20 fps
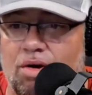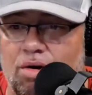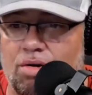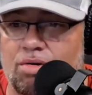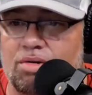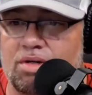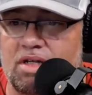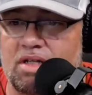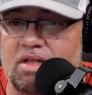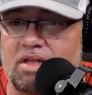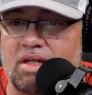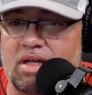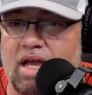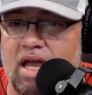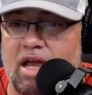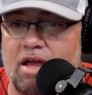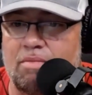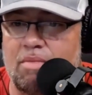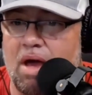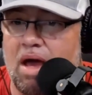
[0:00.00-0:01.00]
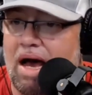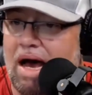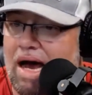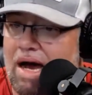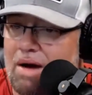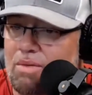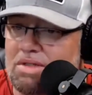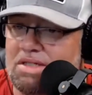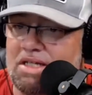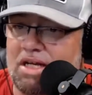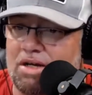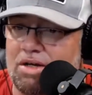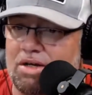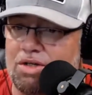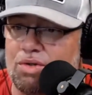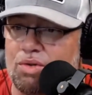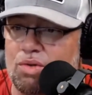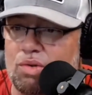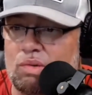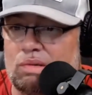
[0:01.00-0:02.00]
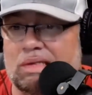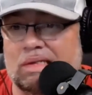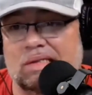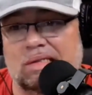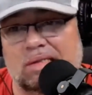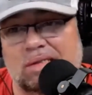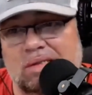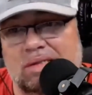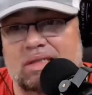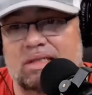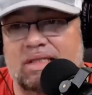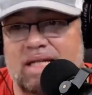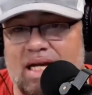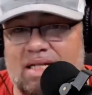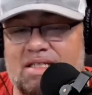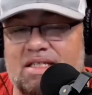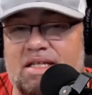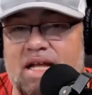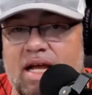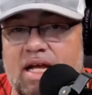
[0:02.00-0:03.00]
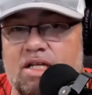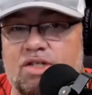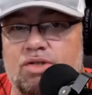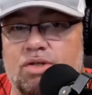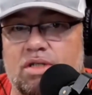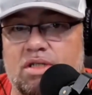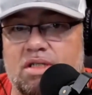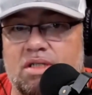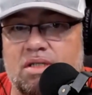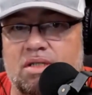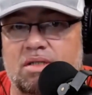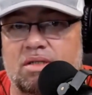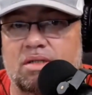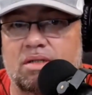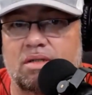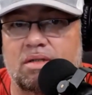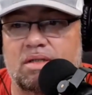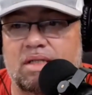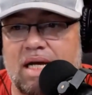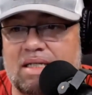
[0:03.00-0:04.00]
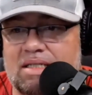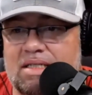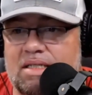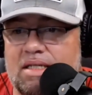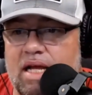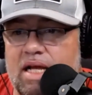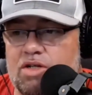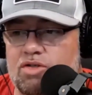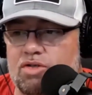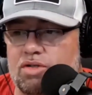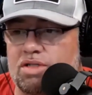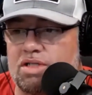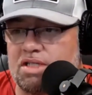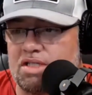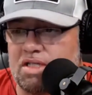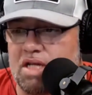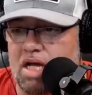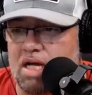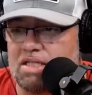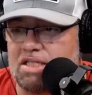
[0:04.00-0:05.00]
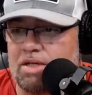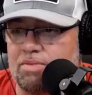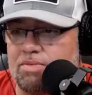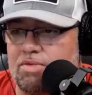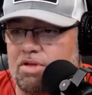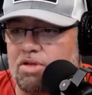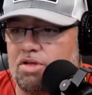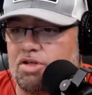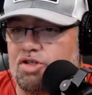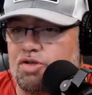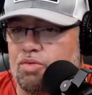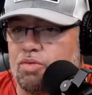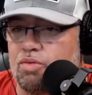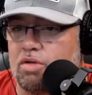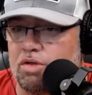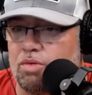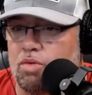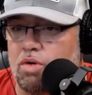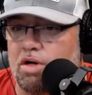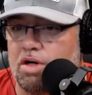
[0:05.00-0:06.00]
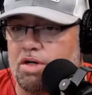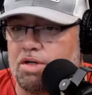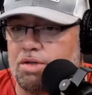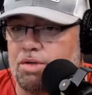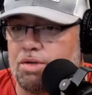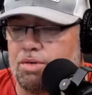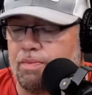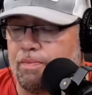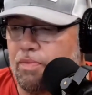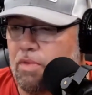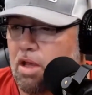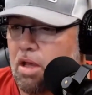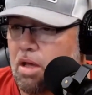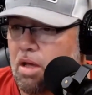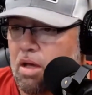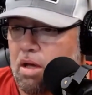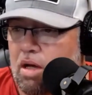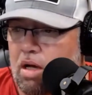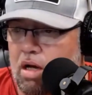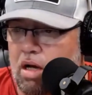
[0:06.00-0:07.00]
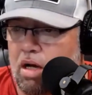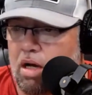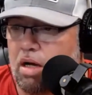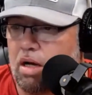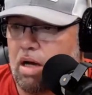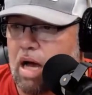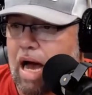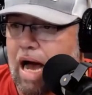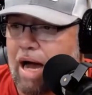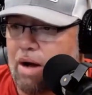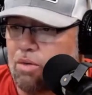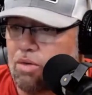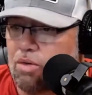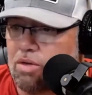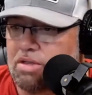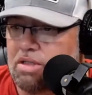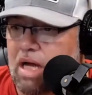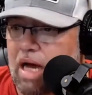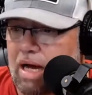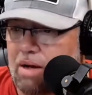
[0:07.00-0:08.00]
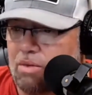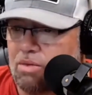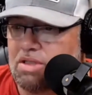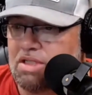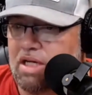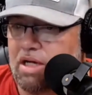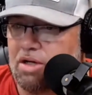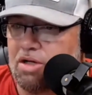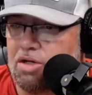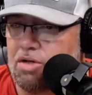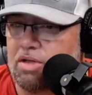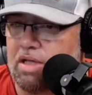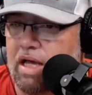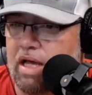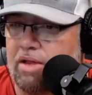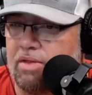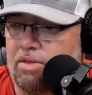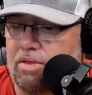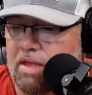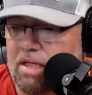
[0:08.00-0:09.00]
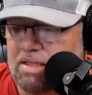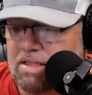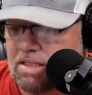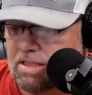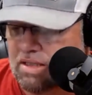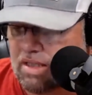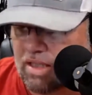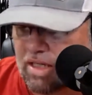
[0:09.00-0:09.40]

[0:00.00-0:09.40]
Arnold in the game, I would tell you that's dangerous. That's dangerous. It's not something that you really want to do. Uh, I would I would tell you that this is the